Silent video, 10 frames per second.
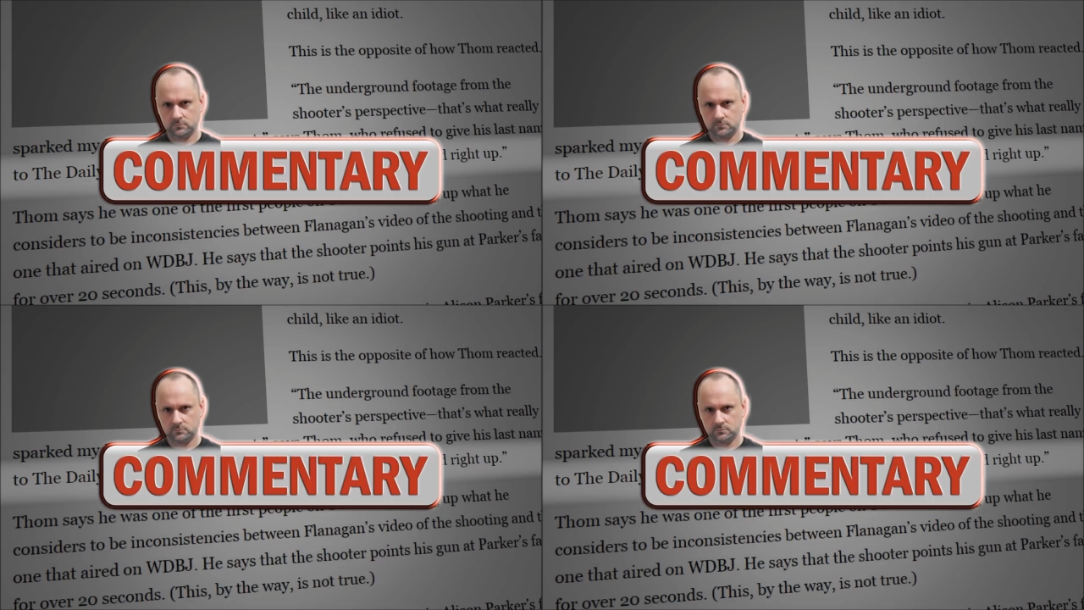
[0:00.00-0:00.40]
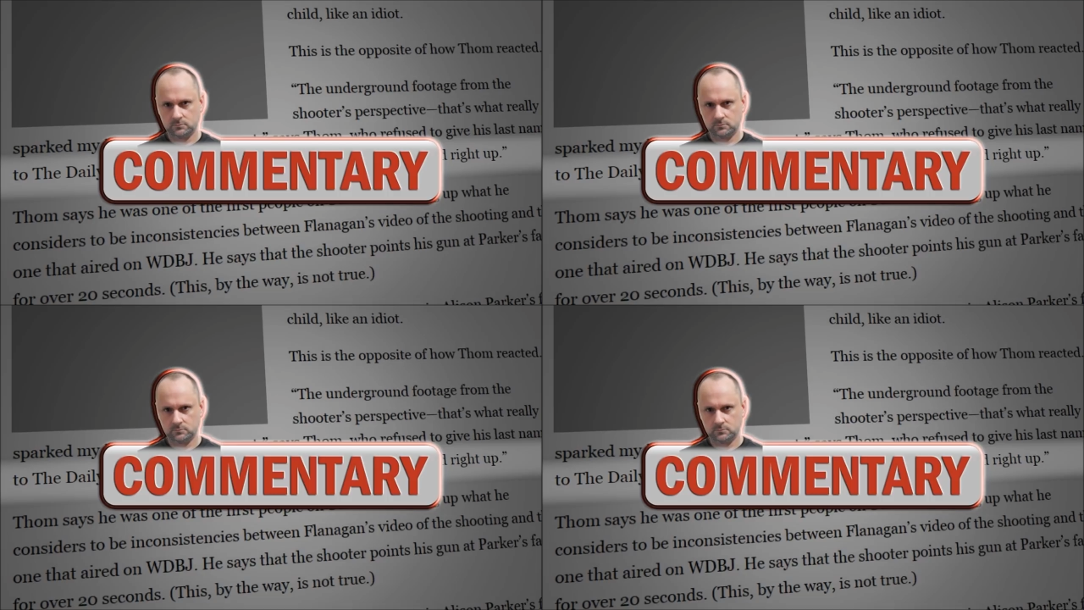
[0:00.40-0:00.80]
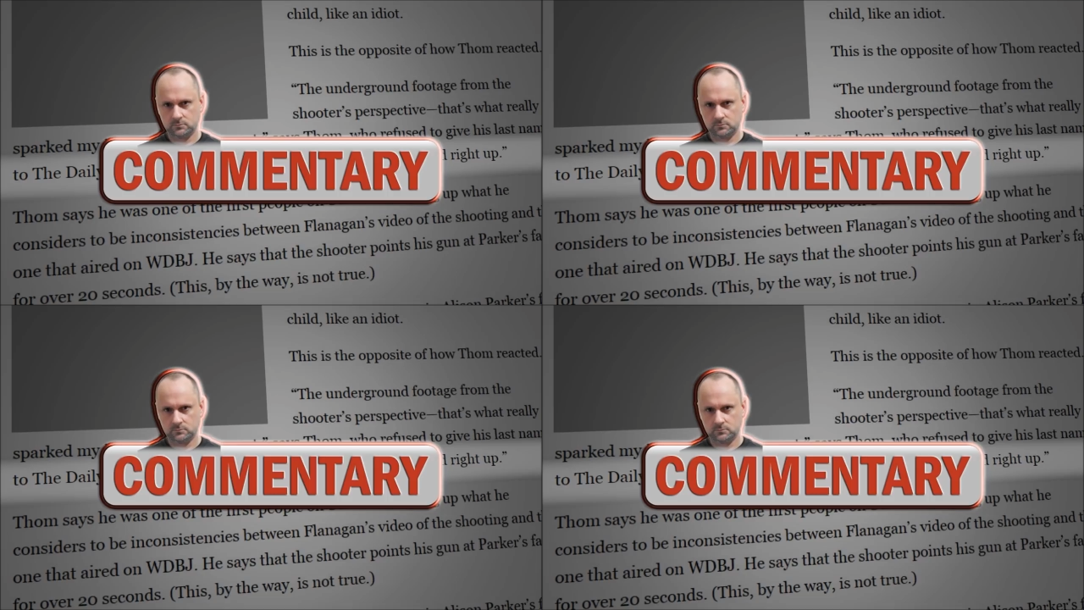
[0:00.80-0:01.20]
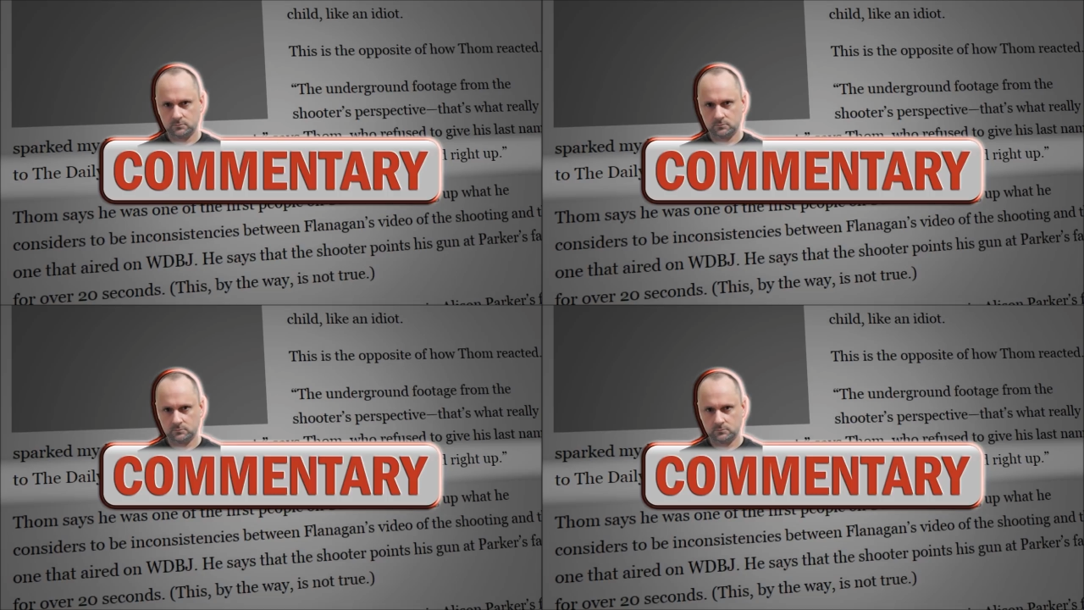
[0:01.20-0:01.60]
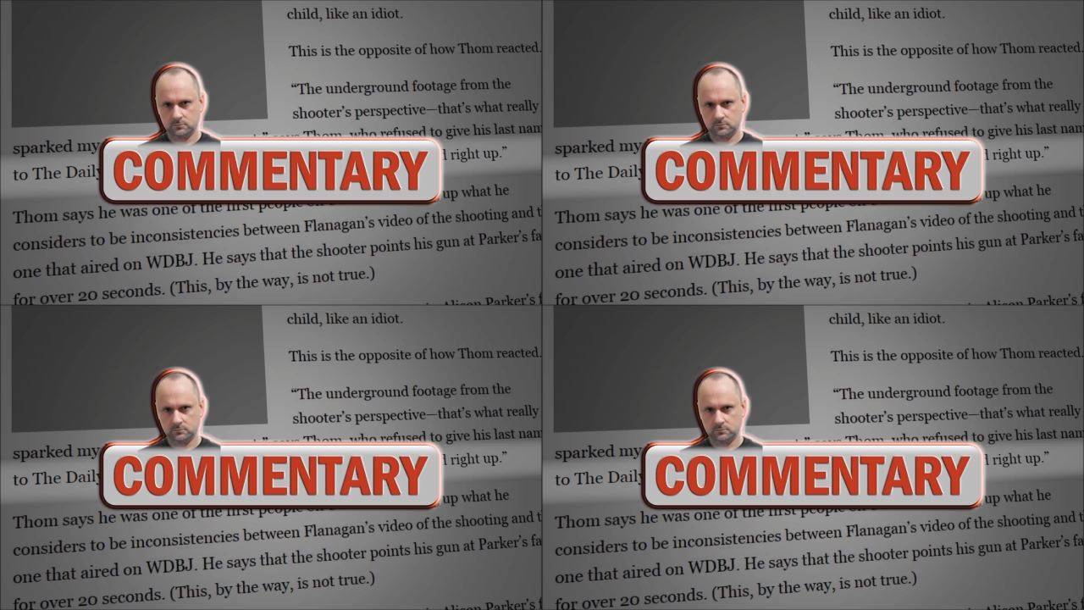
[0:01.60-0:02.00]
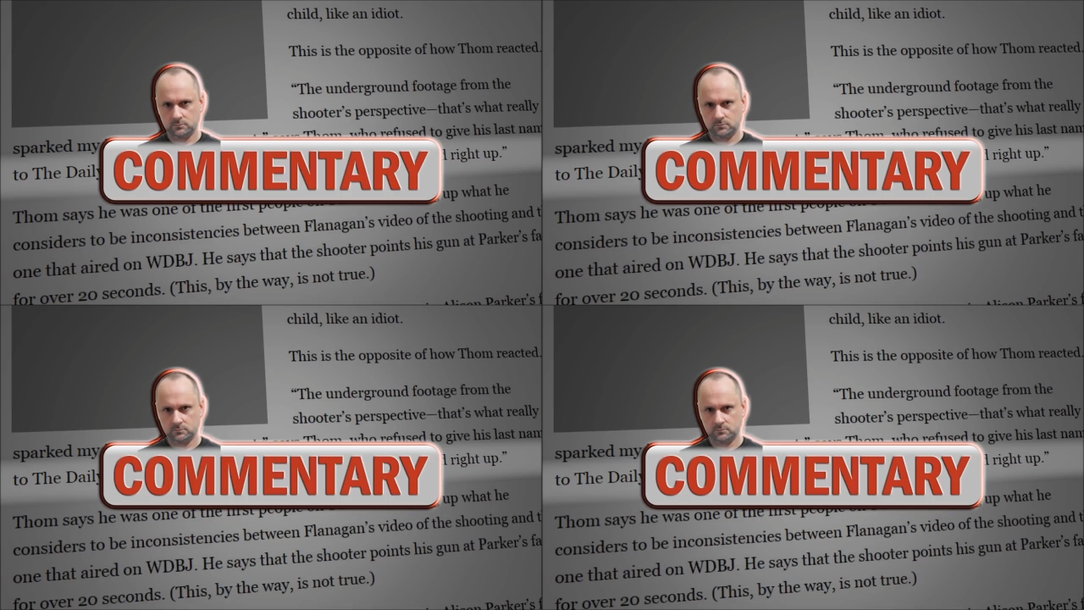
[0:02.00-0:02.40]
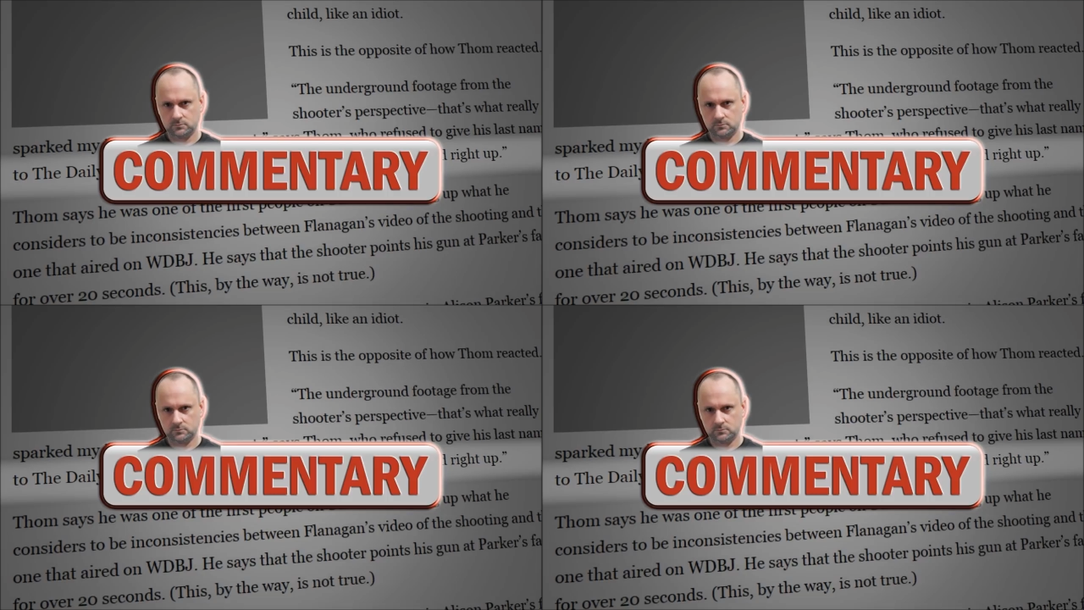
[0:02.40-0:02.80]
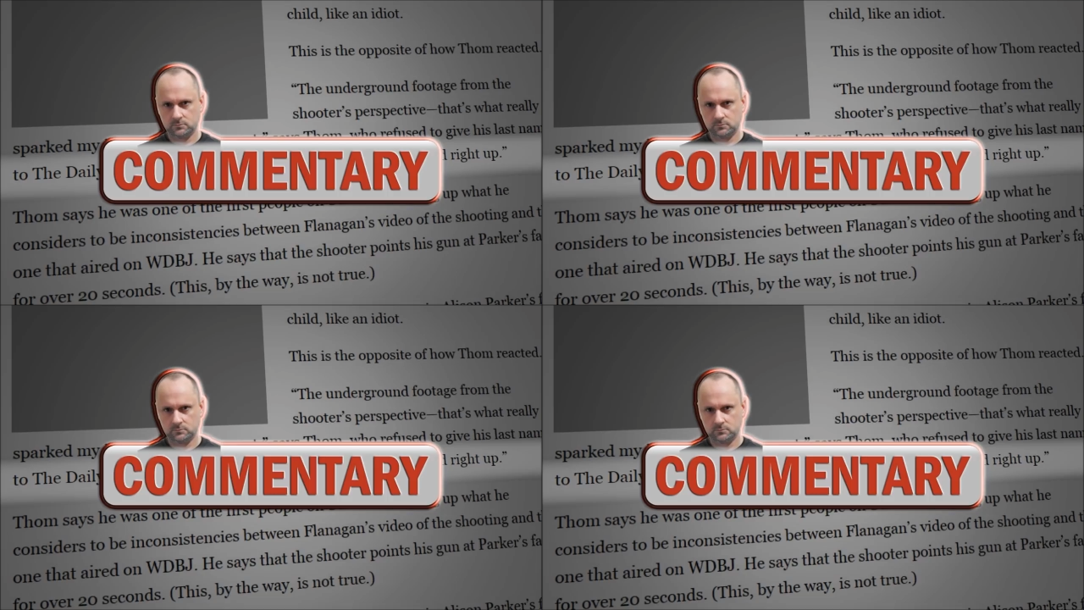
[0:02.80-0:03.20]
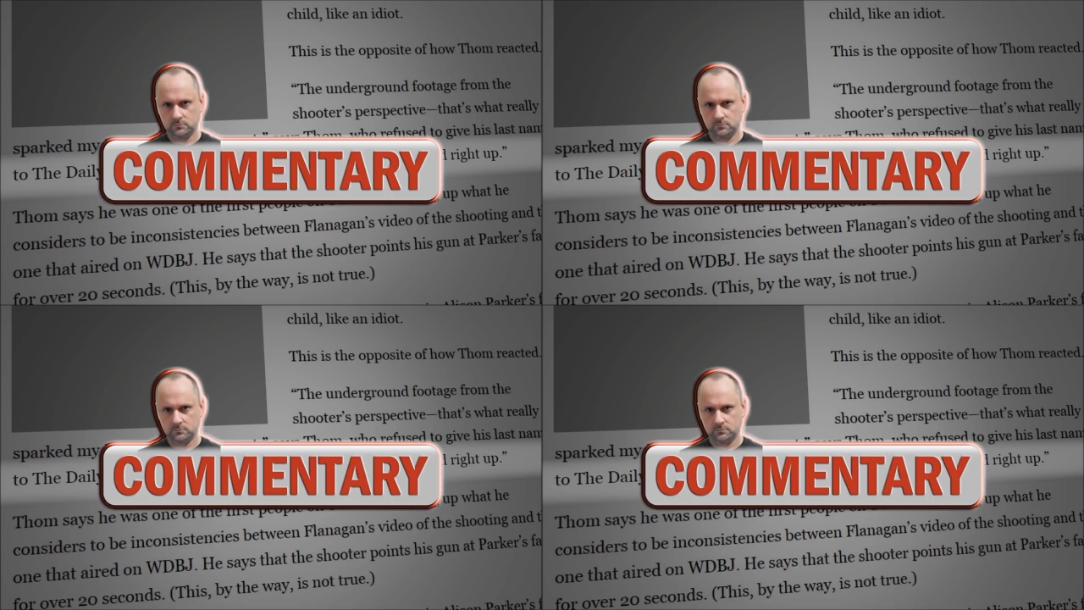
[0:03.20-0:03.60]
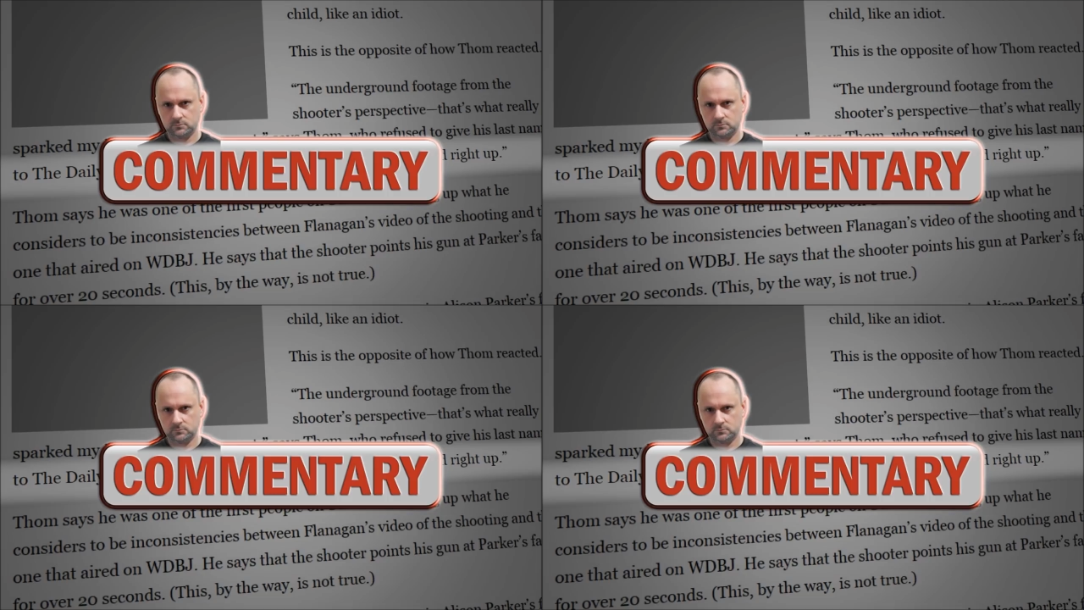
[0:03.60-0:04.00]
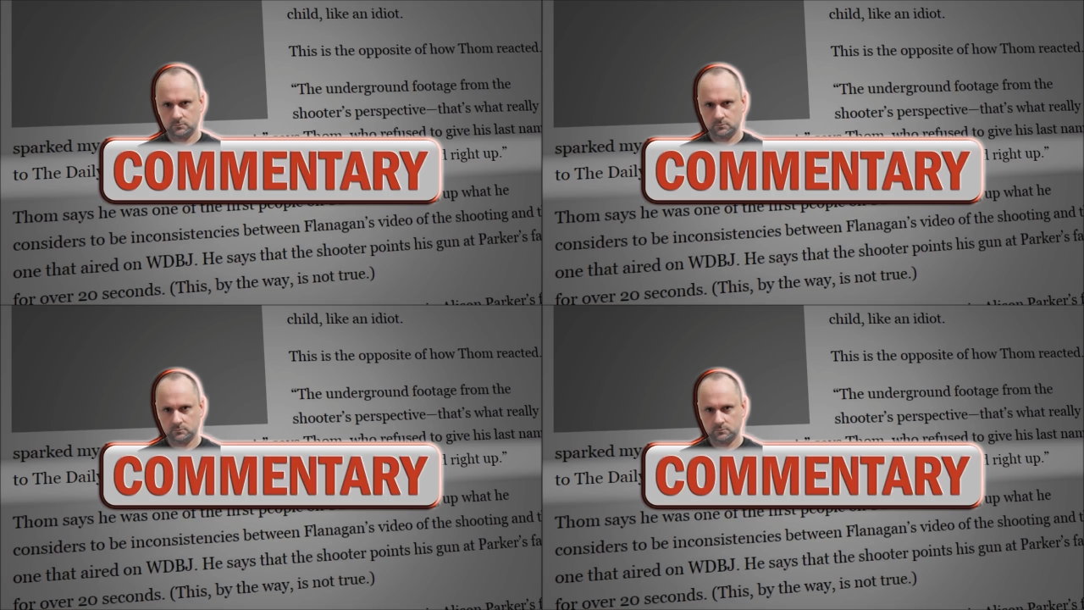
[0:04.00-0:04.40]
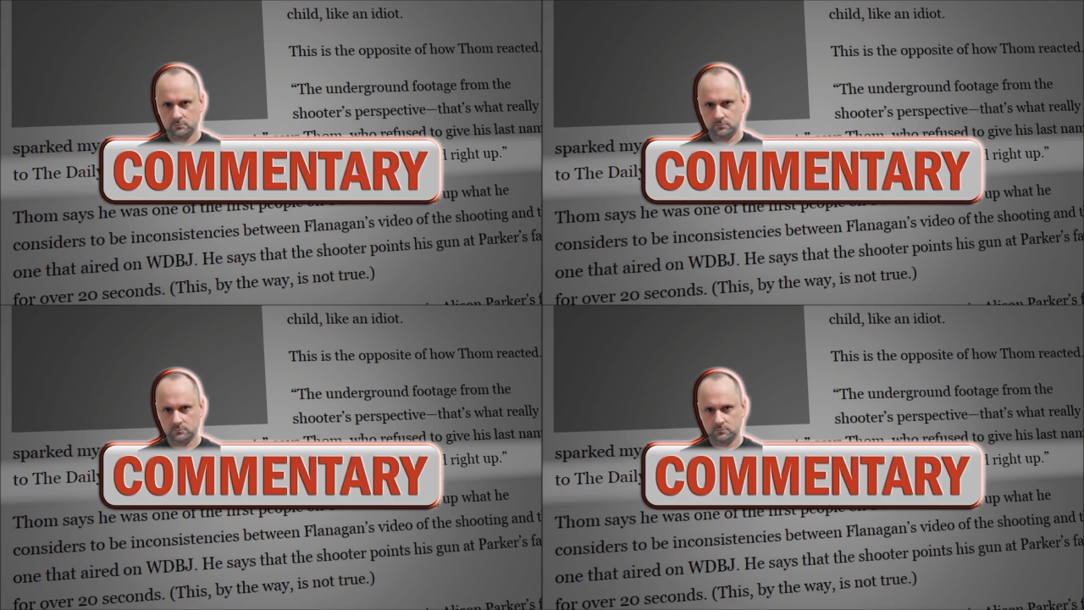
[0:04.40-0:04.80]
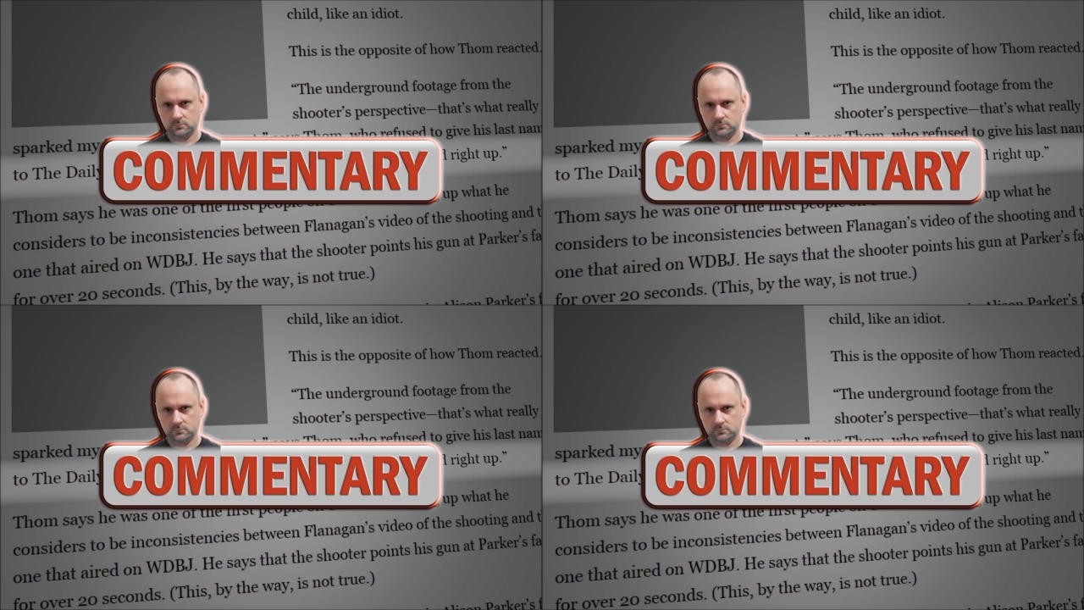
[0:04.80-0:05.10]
The face doesn't move, so there is nothing to read.